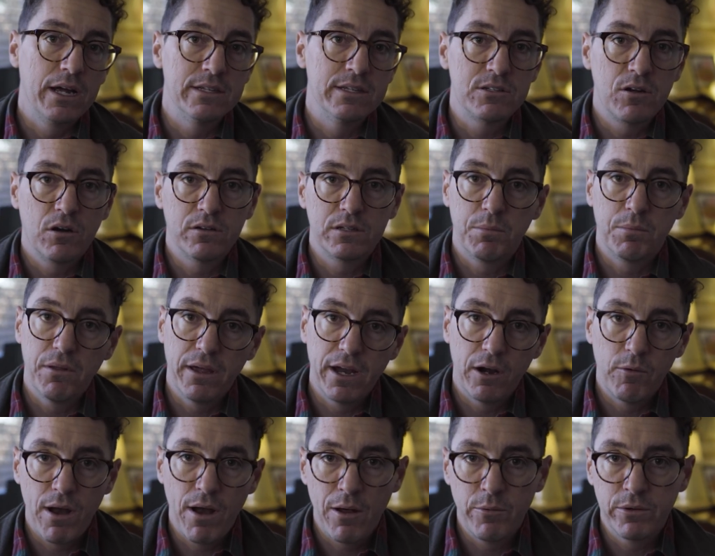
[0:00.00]
and start to
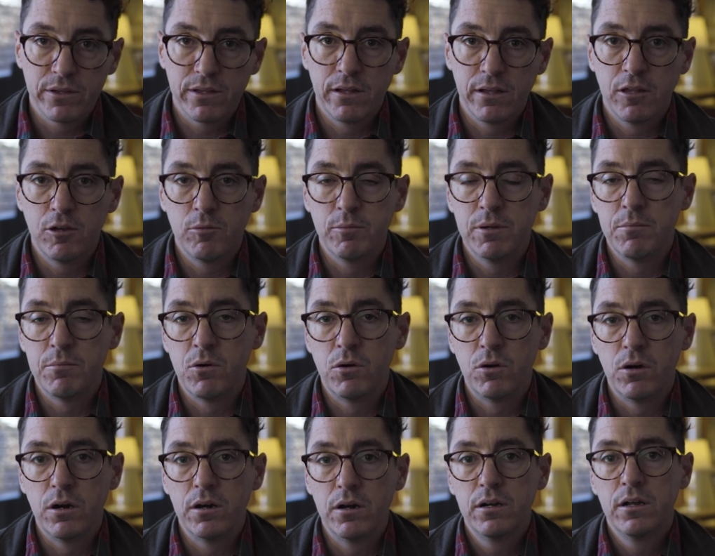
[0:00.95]
play around with it a little bit
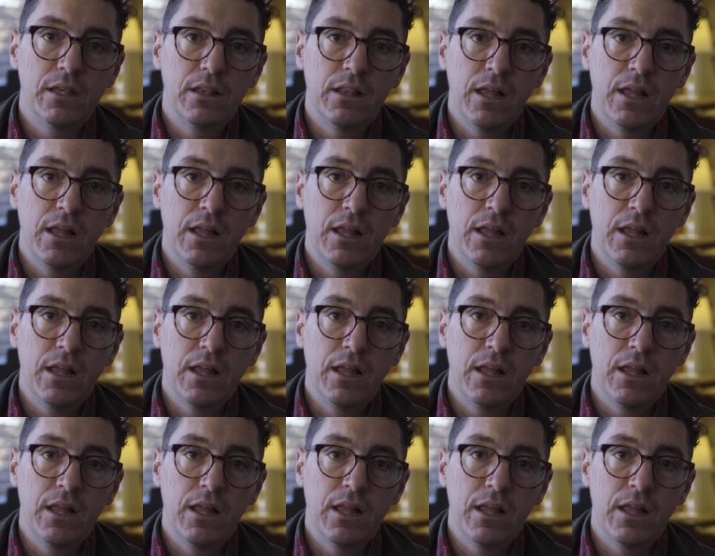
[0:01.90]
more.